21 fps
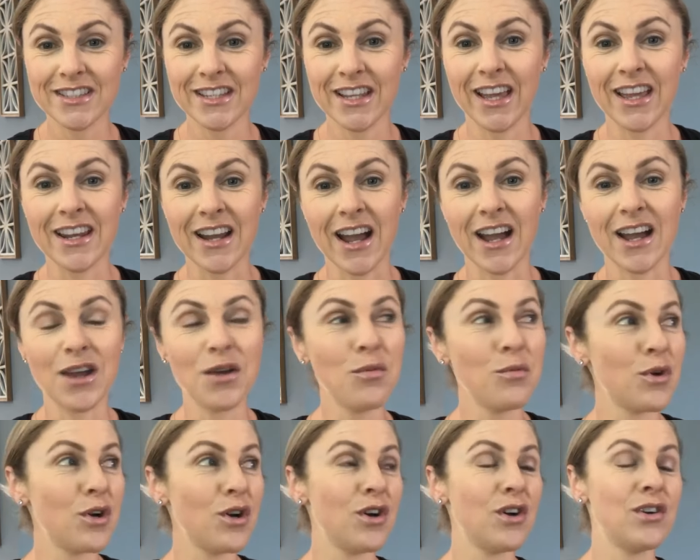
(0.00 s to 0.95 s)
and I
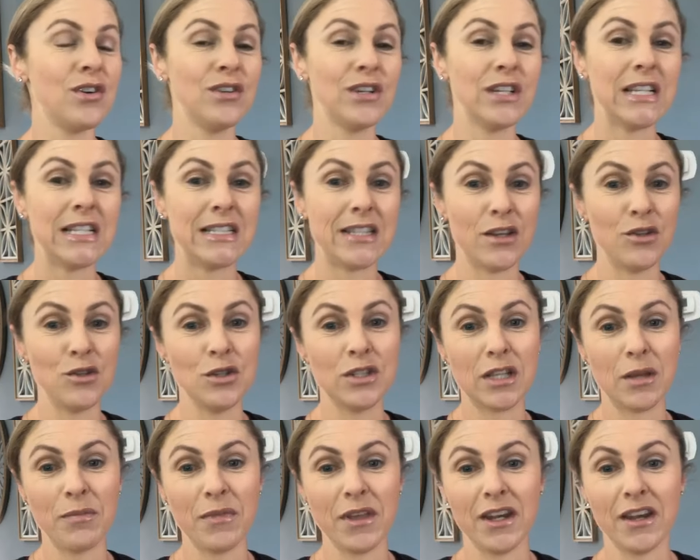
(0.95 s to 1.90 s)
will send you
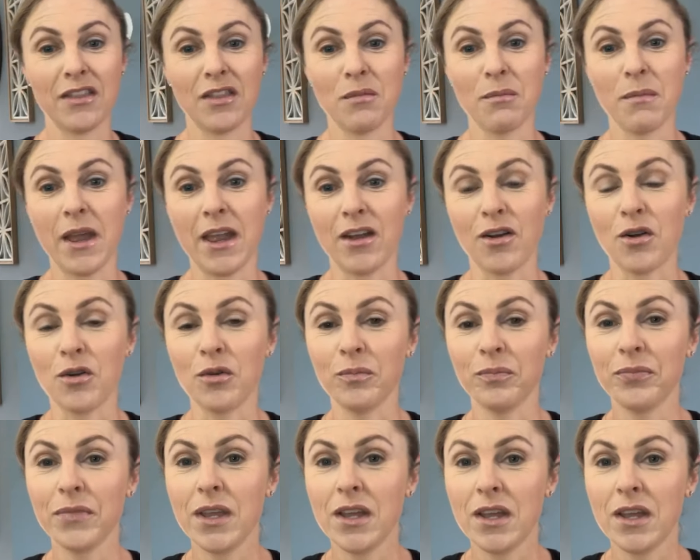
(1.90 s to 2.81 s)
something in the mail,